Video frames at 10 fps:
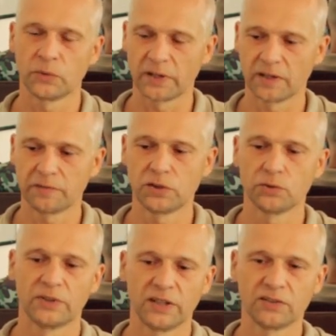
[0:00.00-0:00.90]
wherever
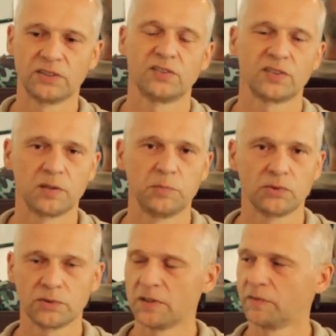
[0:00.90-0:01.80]
you then
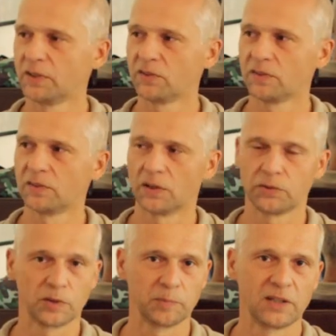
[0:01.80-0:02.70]
distribute, if this is now
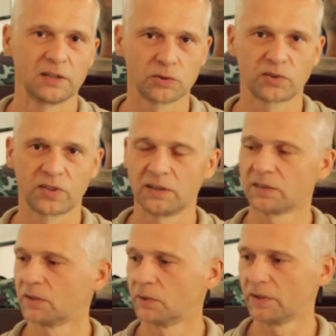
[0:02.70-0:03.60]
your main load
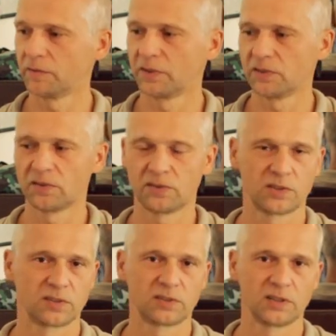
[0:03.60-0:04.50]
center or if this is
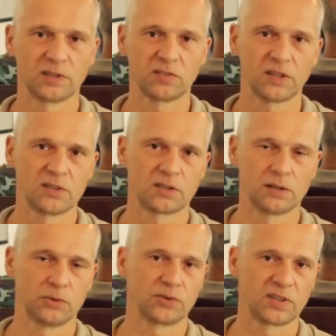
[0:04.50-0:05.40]
just the essential
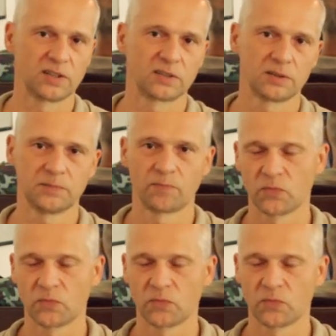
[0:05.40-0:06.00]
load center,